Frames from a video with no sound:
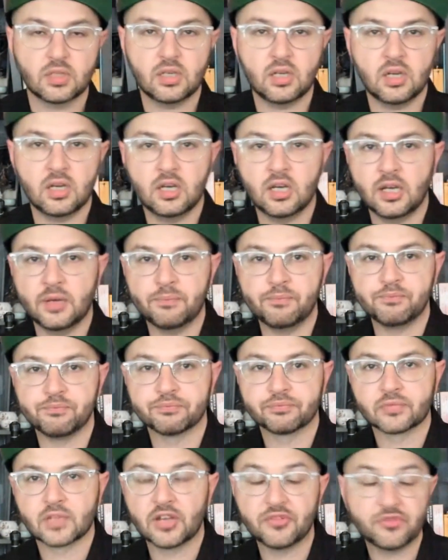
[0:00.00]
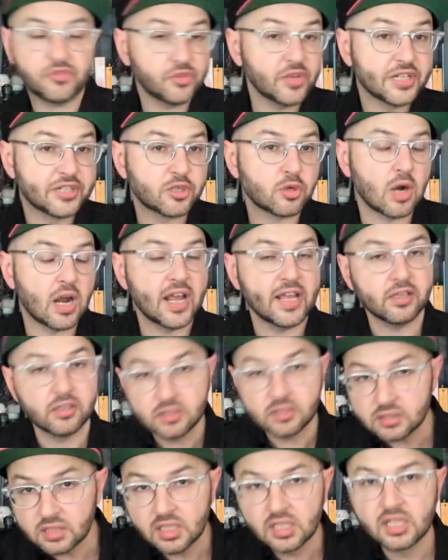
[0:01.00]
a free
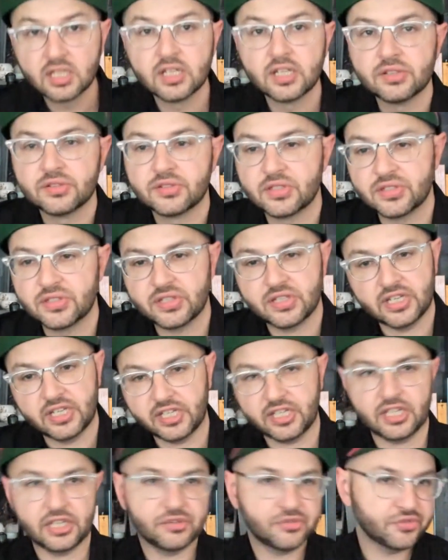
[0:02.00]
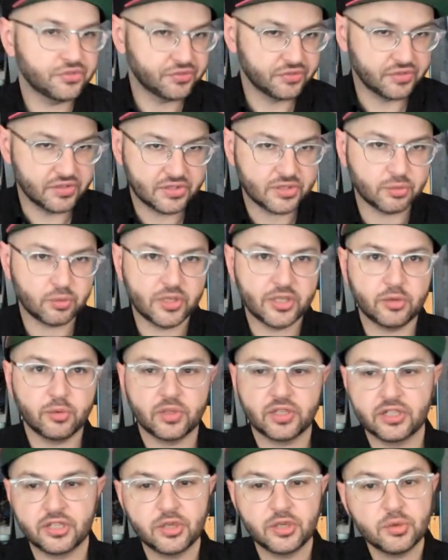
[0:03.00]
trial to see if this is what you
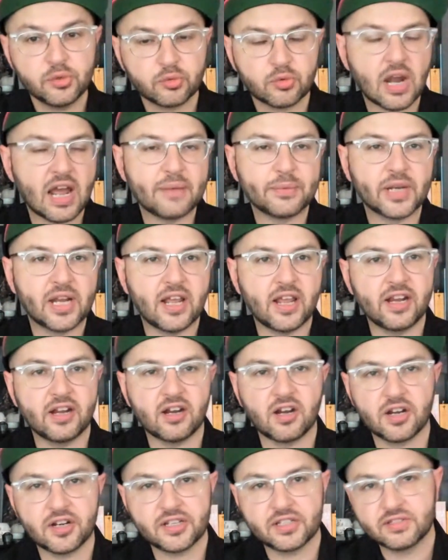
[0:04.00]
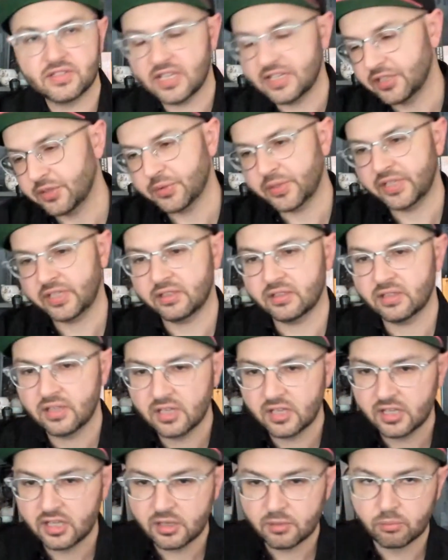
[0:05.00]
want to do. Rob and I are continuing
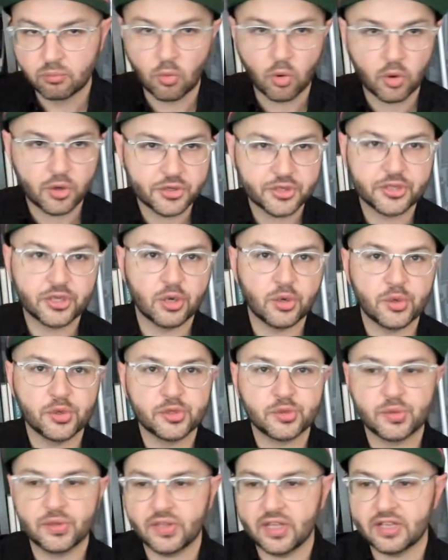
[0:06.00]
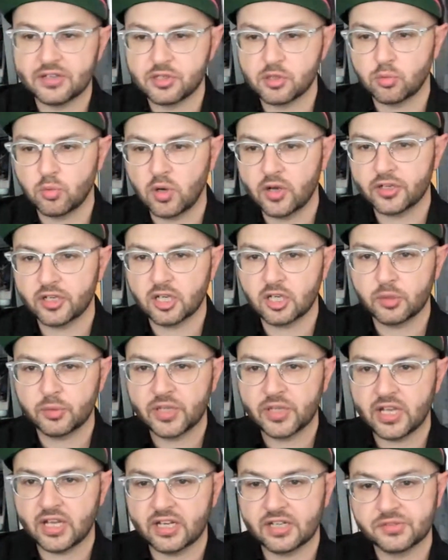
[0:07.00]
more shows with Edge of Wonder.
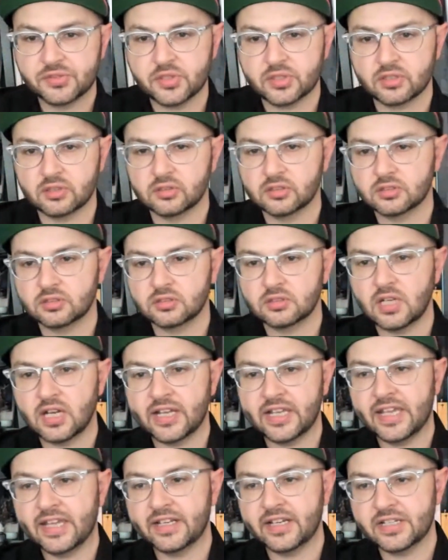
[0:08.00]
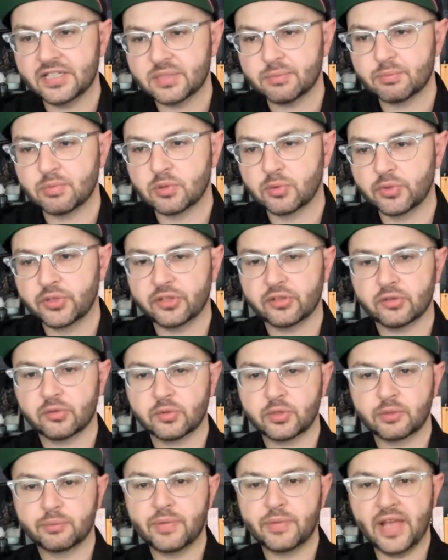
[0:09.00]
We kind of took a little hiatus, but
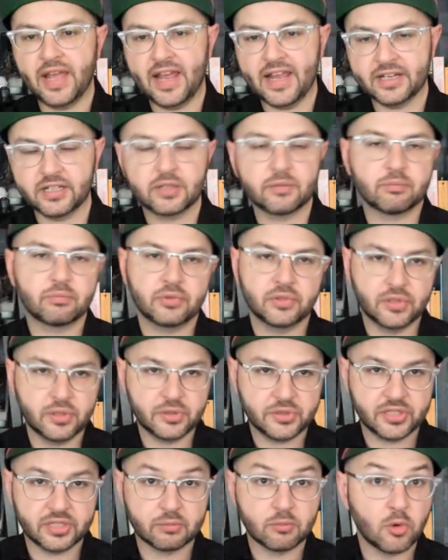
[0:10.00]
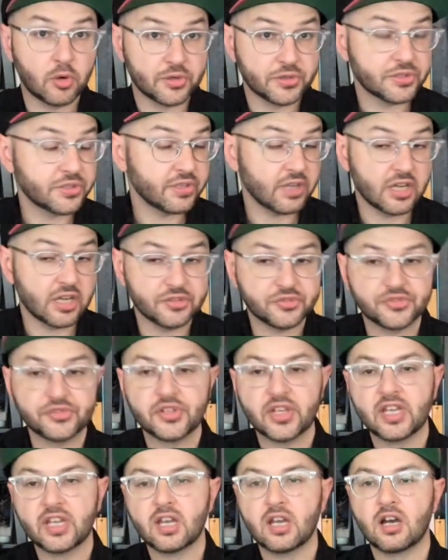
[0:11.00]
we're back producing more stuff.
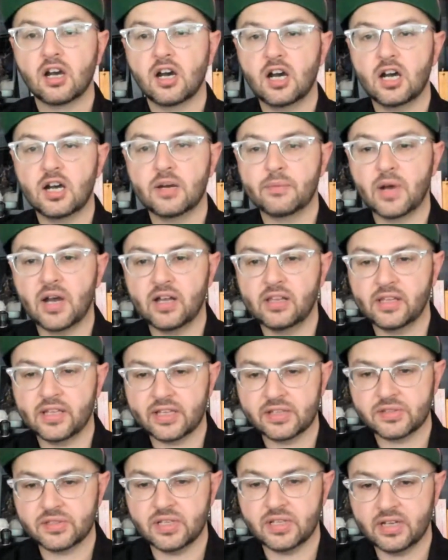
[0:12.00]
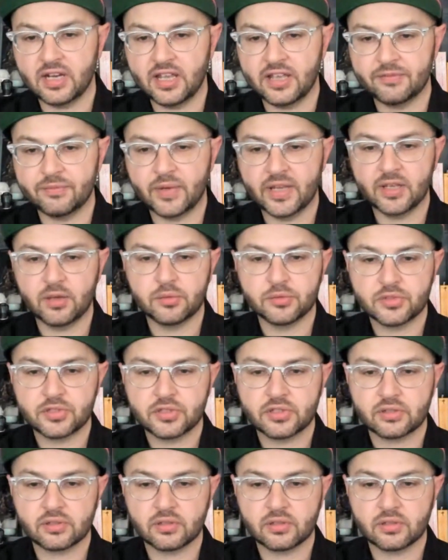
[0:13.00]
I, like I said, I have my own